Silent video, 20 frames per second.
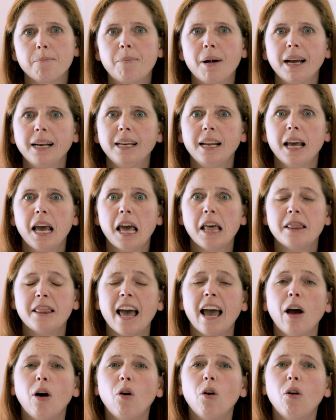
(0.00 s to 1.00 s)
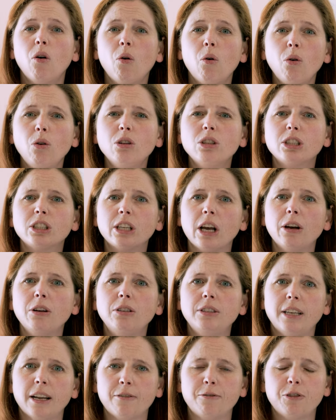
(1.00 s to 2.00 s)
But they are all
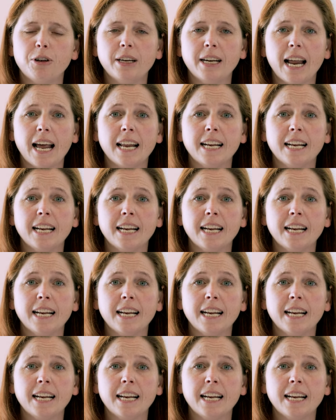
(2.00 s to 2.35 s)
so different